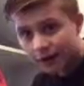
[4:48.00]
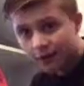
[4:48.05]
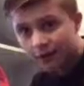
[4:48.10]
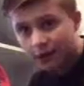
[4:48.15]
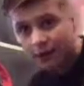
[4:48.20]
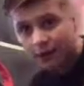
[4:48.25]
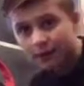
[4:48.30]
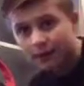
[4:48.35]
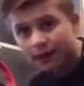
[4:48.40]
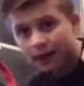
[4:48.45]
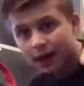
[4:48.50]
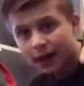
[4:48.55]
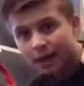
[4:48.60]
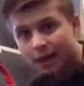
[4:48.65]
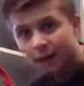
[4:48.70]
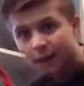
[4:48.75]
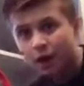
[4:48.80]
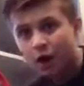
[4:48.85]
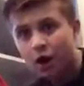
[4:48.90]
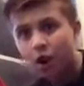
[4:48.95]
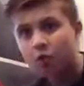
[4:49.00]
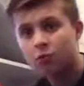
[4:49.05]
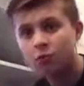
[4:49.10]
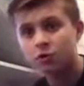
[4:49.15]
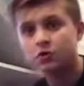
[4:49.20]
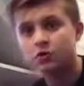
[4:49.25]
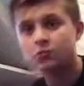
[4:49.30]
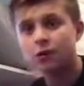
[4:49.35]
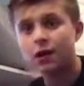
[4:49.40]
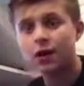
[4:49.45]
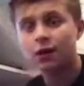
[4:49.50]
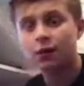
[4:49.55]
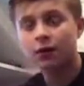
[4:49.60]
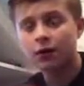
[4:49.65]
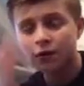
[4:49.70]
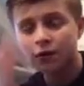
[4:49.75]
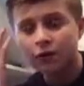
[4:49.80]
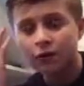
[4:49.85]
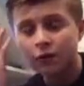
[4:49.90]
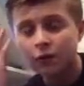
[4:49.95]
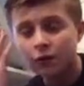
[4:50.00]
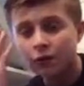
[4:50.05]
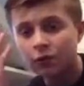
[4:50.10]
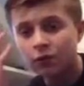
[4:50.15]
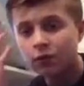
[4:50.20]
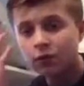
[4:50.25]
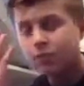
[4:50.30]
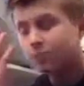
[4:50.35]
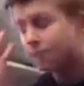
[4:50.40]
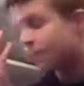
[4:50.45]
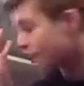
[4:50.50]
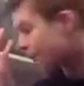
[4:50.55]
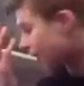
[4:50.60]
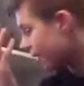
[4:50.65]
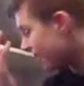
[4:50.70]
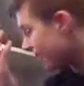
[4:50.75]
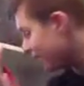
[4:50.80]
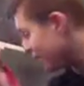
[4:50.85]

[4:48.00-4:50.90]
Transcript: leave a comment down below as well if you want to buy